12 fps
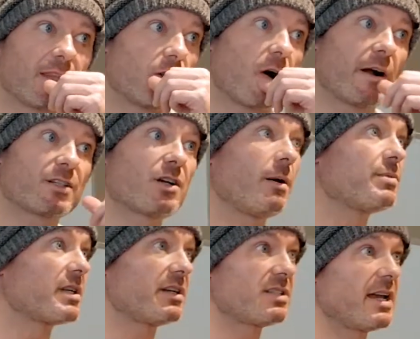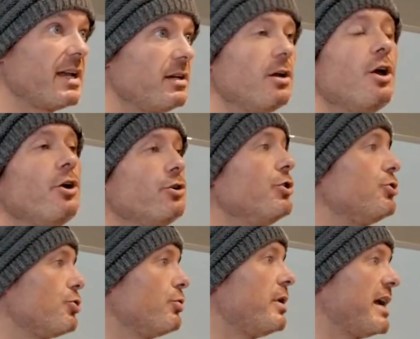9 times out of 10, you
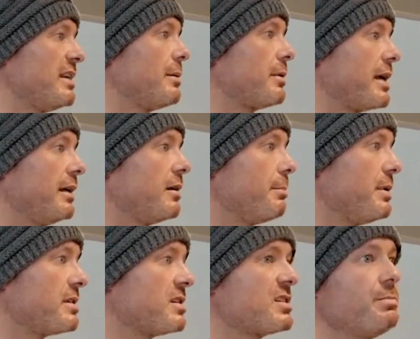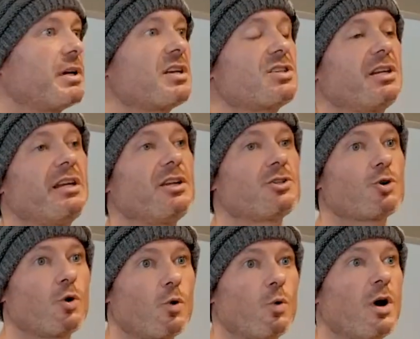do end up getting the business because it is
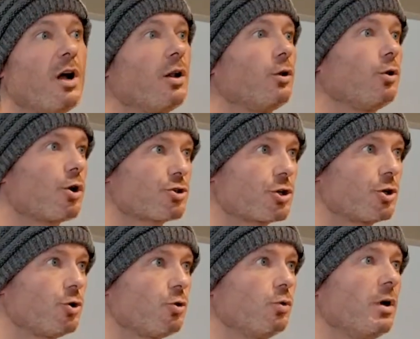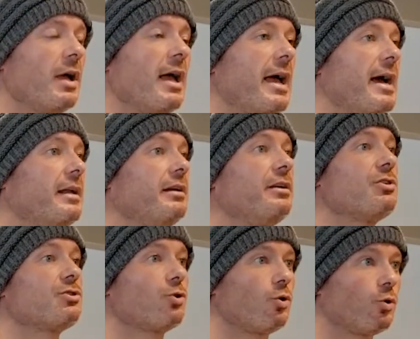all logical and it
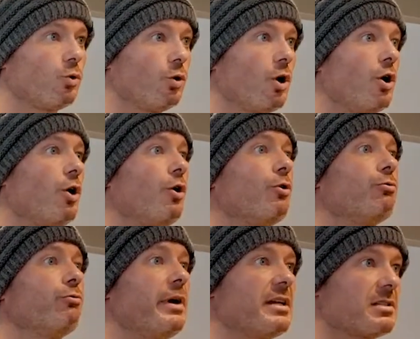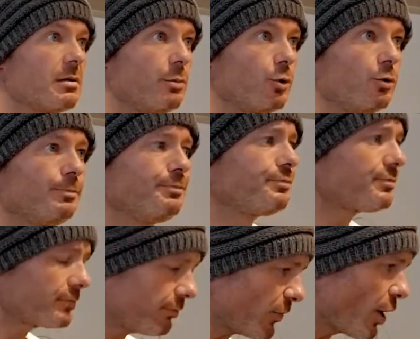is all reasonable.
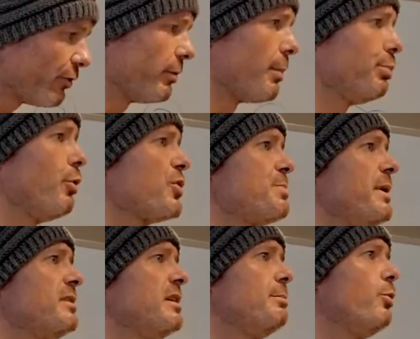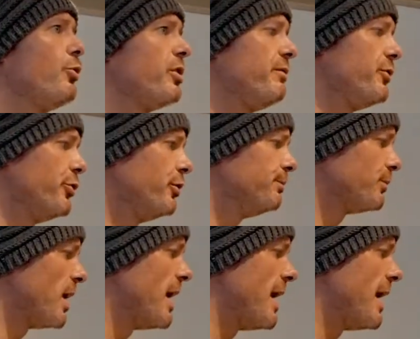From a prospecting point of view,